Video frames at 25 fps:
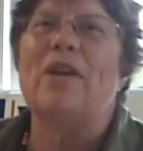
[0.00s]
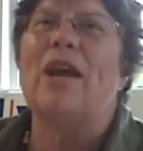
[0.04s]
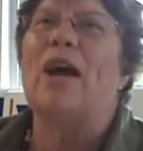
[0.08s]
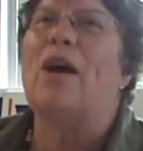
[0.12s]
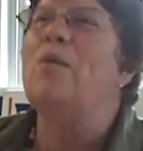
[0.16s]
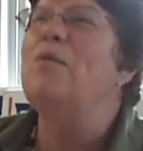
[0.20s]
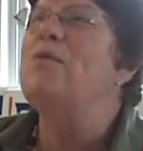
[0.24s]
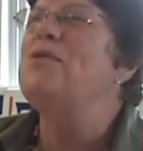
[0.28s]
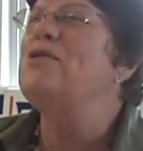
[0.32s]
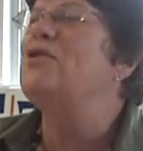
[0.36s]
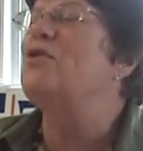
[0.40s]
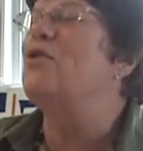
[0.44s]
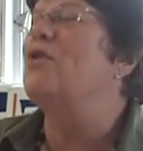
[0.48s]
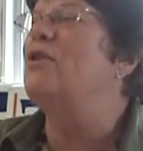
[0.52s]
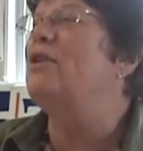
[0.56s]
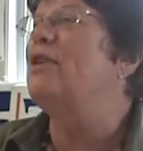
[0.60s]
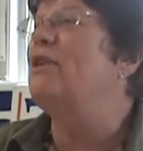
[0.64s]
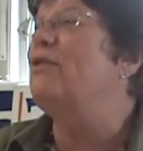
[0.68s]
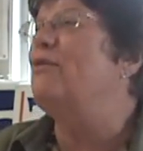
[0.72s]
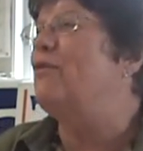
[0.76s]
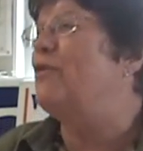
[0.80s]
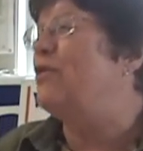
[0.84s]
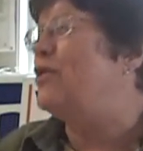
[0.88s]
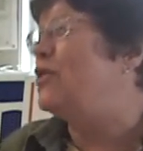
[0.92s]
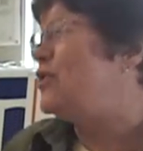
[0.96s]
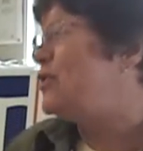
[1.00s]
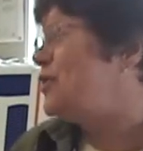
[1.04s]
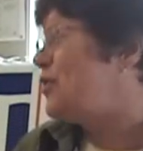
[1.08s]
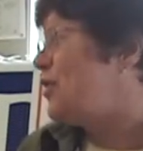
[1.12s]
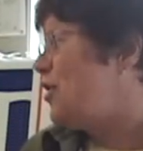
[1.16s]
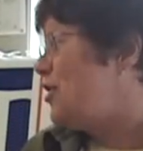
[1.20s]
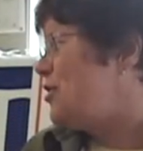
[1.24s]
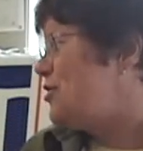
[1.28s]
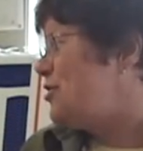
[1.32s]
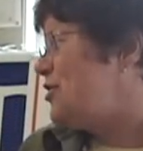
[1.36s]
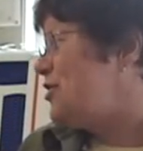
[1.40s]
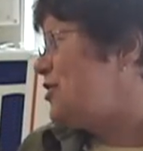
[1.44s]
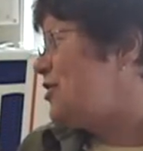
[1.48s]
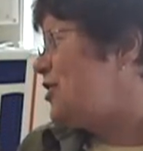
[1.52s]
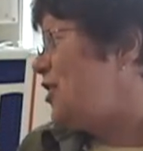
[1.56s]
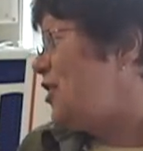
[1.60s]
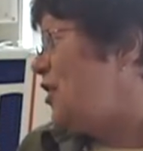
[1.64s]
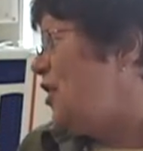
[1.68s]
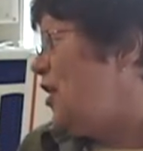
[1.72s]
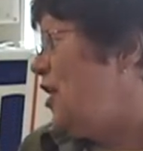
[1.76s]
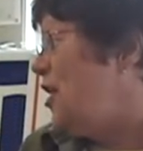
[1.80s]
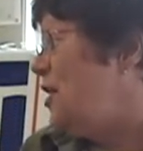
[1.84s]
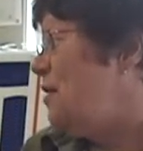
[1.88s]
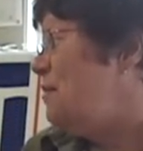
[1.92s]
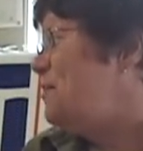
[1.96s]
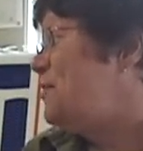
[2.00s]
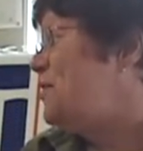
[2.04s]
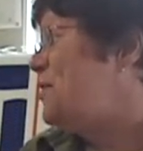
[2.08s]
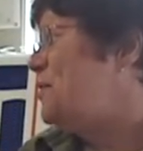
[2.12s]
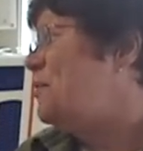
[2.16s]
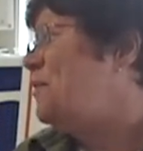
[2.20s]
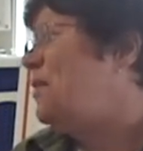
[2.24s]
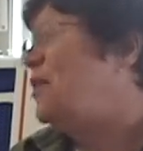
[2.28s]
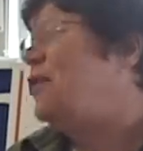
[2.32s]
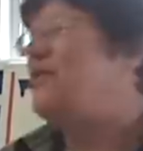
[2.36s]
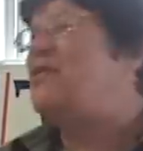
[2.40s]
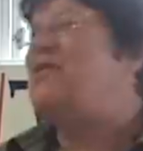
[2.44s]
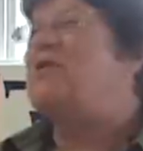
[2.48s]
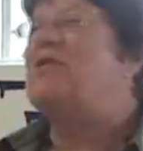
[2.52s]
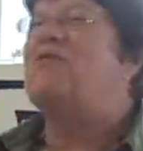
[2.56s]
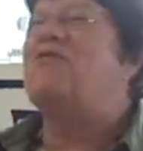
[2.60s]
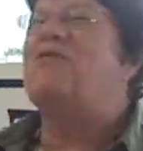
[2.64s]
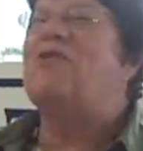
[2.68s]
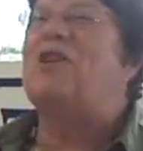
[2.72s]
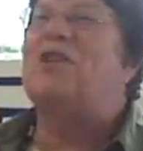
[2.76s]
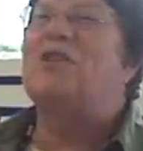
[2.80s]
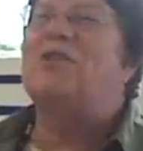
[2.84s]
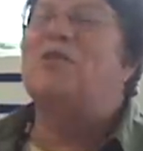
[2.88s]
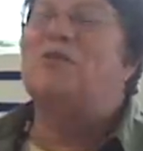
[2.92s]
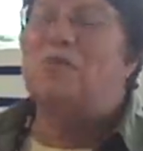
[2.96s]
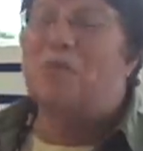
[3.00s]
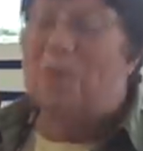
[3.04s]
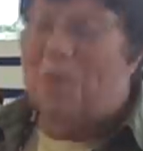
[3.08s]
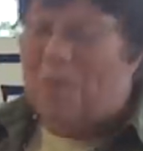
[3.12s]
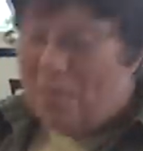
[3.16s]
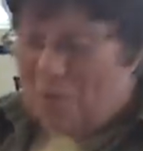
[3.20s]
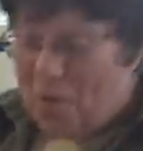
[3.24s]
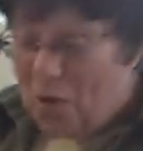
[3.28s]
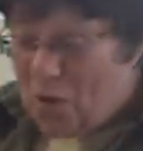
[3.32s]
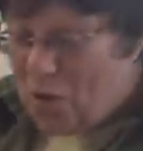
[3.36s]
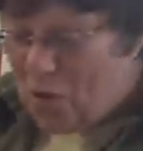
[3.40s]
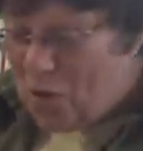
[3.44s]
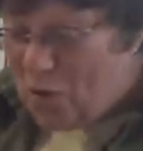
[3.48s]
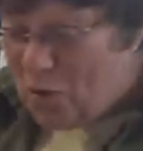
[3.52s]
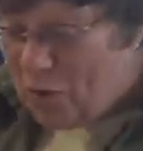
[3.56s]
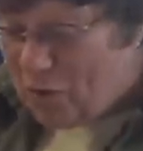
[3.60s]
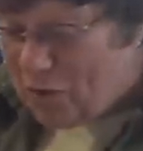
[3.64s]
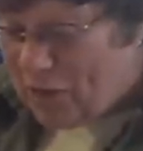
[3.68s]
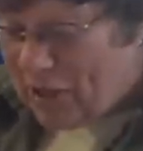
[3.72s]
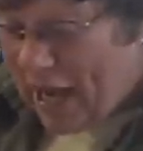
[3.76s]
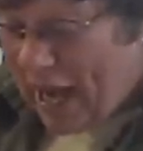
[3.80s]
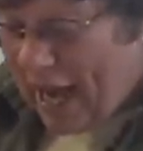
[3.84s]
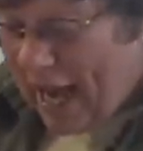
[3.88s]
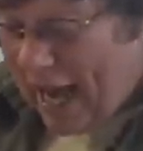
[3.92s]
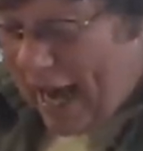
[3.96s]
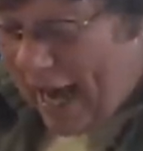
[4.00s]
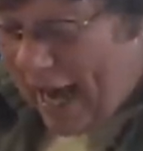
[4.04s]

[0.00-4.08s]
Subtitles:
Now he's calling for the sergeant at arms. He wants the fellow removed.